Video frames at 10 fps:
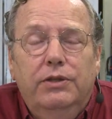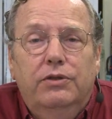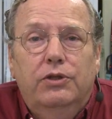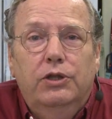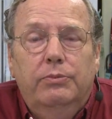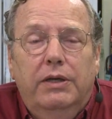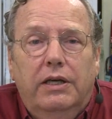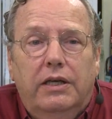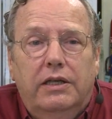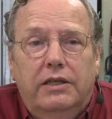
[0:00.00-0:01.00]
YouTube
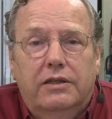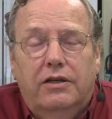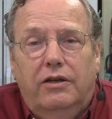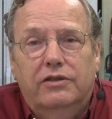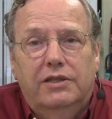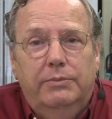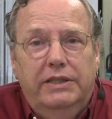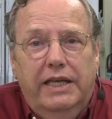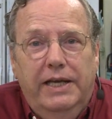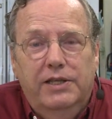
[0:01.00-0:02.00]
calls them
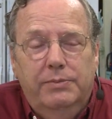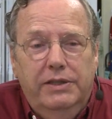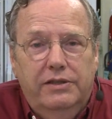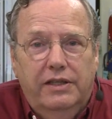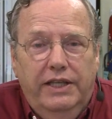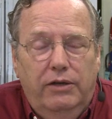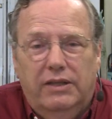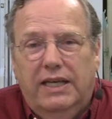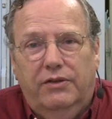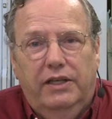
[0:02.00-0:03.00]
engagements, and they
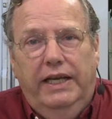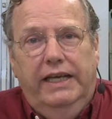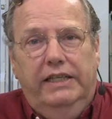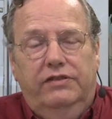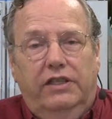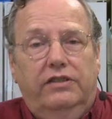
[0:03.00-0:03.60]
don't count the negatives.